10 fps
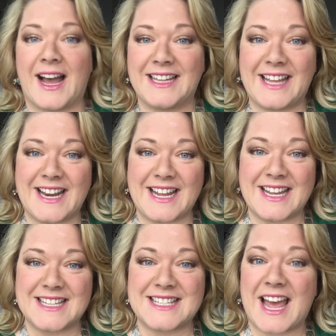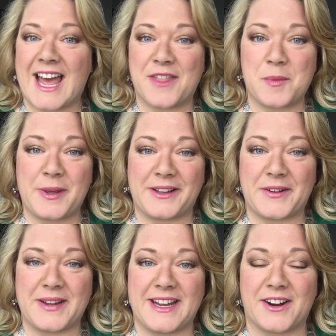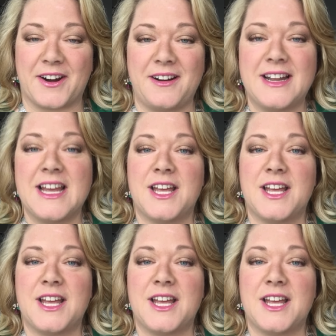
Hi, ladies. Heather Pillow here.